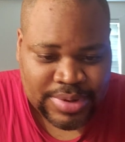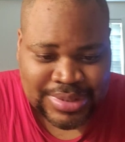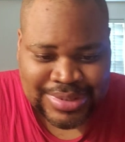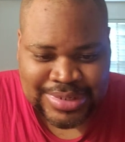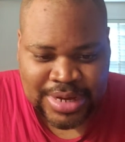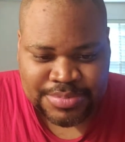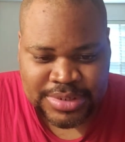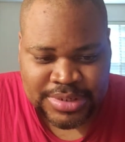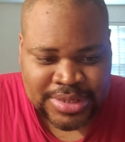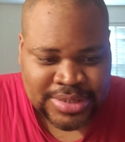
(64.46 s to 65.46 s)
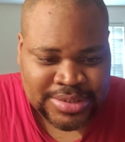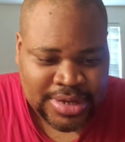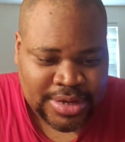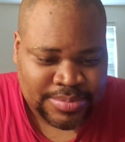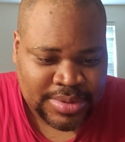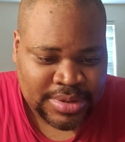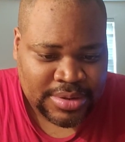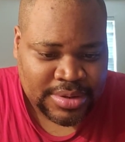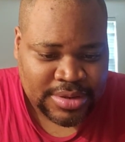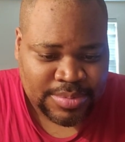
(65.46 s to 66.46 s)
in the top 10 at the time
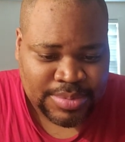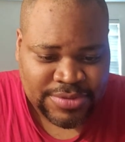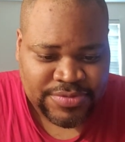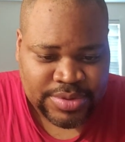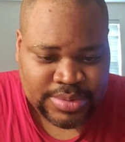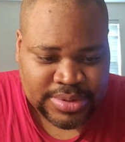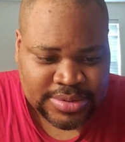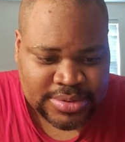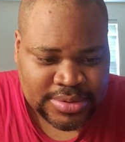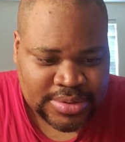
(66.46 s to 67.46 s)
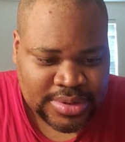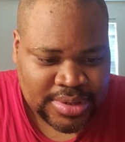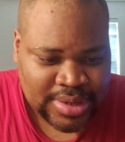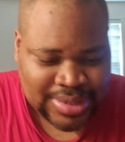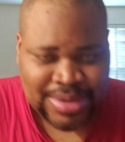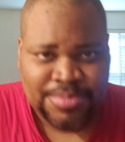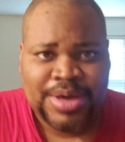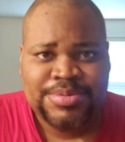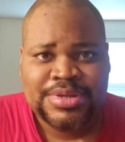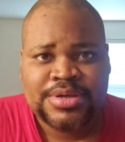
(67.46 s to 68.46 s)
in the mid-50s. Now again, Miami
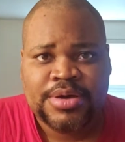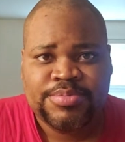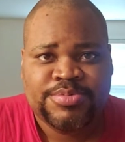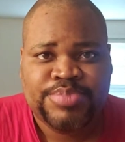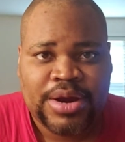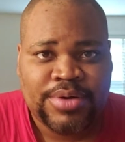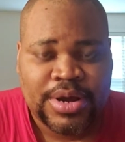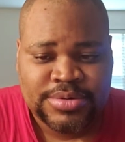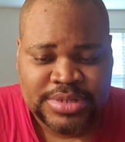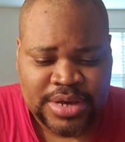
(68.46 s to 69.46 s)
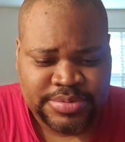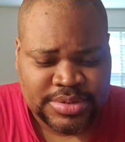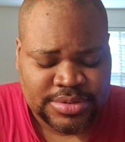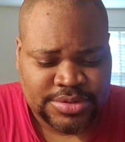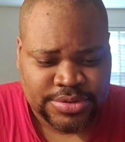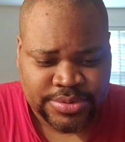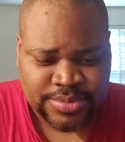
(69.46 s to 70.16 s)
didn't become a powerhouse obviously until